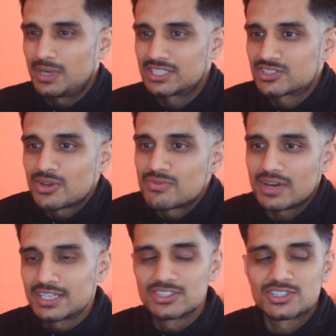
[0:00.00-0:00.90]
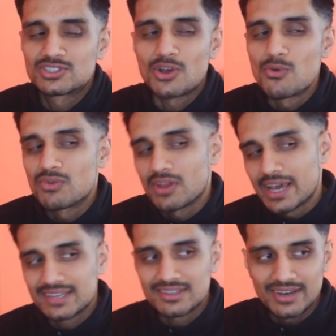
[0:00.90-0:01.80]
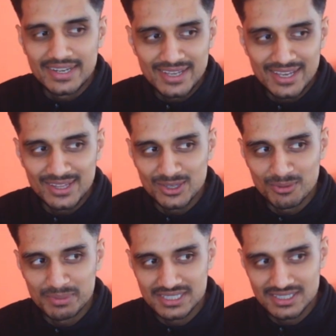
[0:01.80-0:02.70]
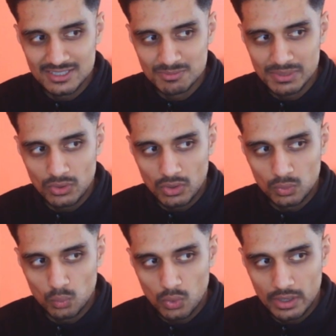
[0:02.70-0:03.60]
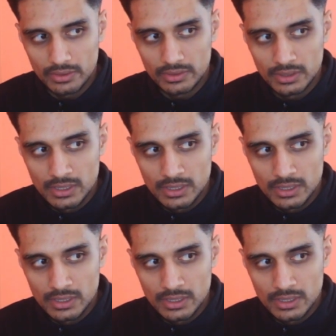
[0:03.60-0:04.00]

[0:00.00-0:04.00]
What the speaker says: I just don't like the idea that a business is built on one